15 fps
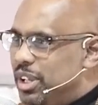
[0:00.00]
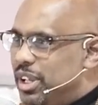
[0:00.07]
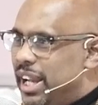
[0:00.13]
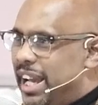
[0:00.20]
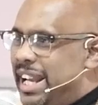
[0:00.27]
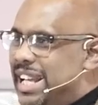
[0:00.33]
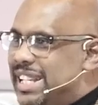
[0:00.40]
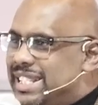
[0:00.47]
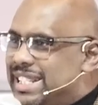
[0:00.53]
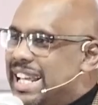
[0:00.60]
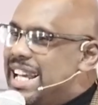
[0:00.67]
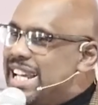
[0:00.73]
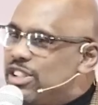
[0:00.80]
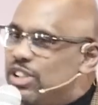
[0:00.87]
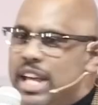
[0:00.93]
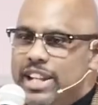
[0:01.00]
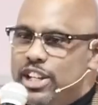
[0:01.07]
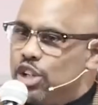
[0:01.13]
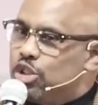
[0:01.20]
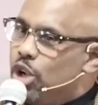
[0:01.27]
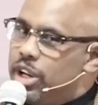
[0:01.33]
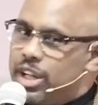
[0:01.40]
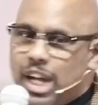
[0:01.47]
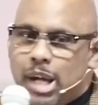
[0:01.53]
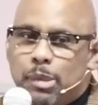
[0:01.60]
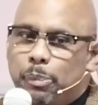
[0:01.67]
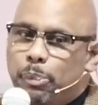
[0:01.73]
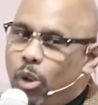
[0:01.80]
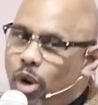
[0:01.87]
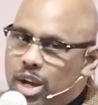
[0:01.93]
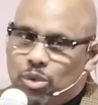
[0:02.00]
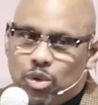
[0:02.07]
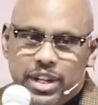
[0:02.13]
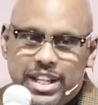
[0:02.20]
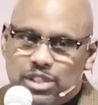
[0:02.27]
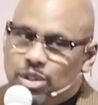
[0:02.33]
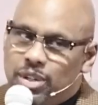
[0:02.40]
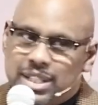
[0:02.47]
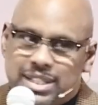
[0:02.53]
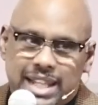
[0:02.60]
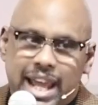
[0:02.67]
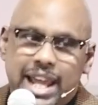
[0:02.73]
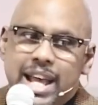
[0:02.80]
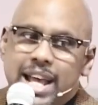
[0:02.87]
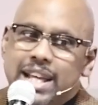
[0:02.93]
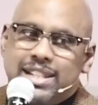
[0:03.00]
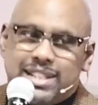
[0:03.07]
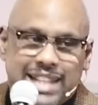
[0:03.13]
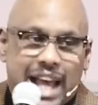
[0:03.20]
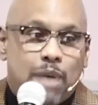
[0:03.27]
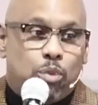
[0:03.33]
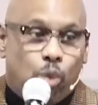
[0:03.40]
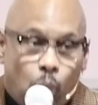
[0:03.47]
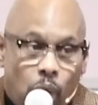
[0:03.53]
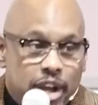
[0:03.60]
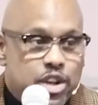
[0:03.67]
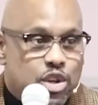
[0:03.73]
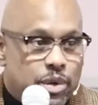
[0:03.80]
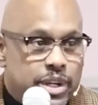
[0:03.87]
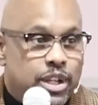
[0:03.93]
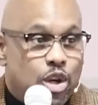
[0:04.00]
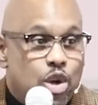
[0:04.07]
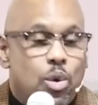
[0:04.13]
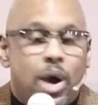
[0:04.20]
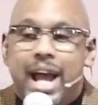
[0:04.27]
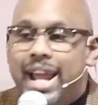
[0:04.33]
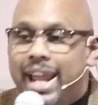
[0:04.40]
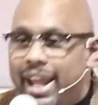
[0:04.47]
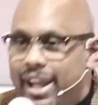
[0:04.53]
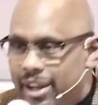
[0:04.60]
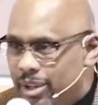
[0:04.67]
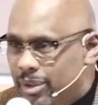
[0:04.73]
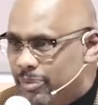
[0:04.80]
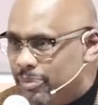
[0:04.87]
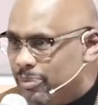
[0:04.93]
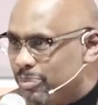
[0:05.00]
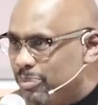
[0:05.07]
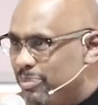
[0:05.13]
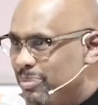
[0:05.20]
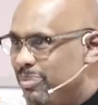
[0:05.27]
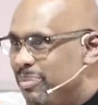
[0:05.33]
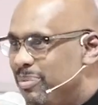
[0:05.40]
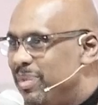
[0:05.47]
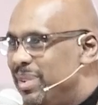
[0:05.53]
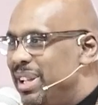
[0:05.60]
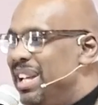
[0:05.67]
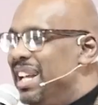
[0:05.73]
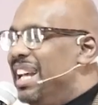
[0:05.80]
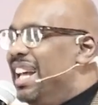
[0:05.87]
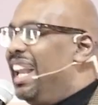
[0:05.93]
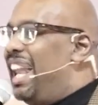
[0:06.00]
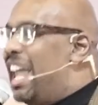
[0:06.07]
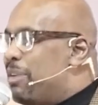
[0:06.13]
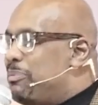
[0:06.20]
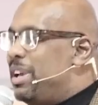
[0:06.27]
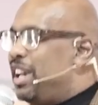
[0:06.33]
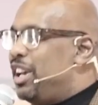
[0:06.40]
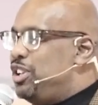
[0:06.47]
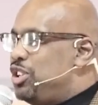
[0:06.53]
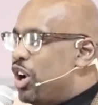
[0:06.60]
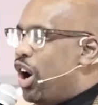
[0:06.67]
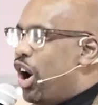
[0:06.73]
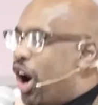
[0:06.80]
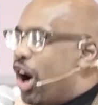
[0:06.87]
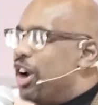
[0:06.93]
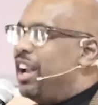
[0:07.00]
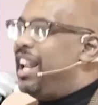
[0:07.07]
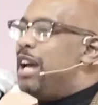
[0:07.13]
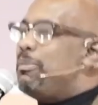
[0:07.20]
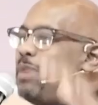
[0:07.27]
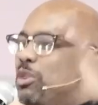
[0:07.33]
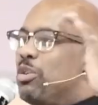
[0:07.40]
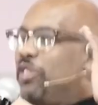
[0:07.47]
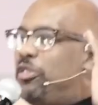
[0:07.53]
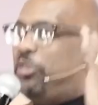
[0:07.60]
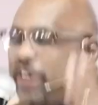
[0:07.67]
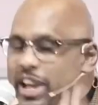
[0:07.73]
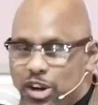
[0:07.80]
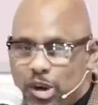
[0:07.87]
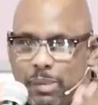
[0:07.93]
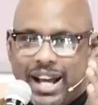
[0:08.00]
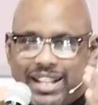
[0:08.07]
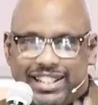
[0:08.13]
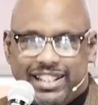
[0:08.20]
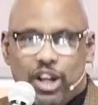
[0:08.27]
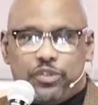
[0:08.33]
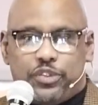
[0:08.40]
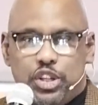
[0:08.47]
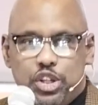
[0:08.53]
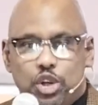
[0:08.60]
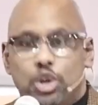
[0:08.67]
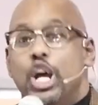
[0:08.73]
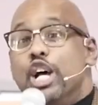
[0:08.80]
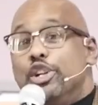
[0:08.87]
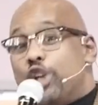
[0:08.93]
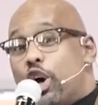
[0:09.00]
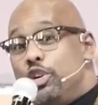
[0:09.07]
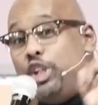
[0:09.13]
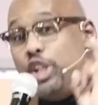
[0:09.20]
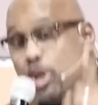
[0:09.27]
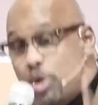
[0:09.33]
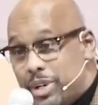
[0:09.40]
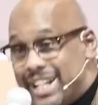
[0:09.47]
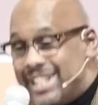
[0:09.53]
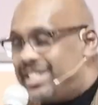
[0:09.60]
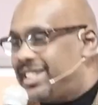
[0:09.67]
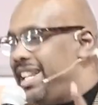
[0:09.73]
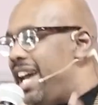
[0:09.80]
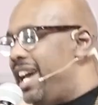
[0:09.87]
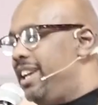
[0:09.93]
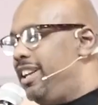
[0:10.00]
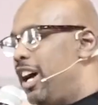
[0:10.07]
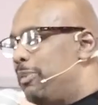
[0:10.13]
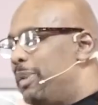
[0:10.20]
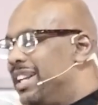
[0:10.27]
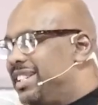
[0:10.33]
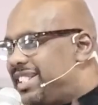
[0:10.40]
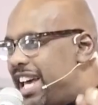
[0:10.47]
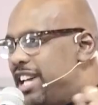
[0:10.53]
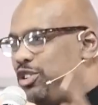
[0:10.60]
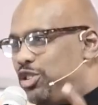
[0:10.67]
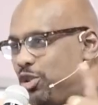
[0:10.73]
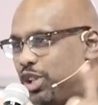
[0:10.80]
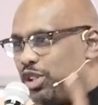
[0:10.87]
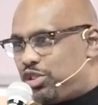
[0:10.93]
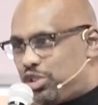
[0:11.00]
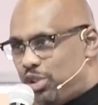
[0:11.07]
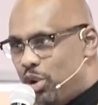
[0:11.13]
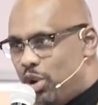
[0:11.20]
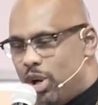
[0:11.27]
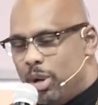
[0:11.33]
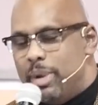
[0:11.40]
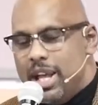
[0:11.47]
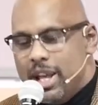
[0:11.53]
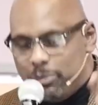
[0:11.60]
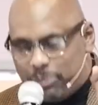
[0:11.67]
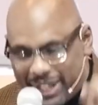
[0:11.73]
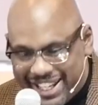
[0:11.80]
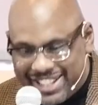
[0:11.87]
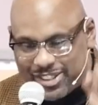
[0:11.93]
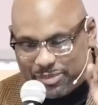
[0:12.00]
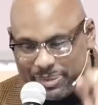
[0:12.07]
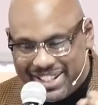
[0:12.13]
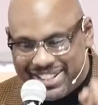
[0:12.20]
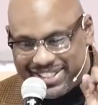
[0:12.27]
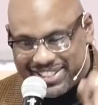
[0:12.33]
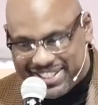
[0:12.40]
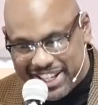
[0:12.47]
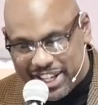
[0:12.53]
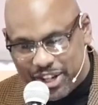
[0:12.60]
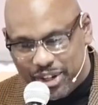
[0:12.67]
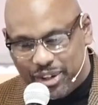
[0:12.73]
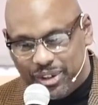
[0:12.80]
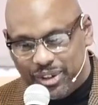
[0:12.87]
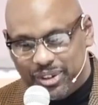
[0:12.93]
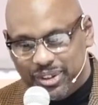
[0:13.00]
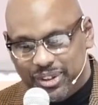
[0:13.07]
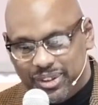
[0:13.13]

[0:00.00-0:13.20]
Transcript: And there's going to come a point where he's going to say, stop wondering who I am. Let me in your heart. Let me reveal myself to you so you can stand up and say to the storm, peace be still.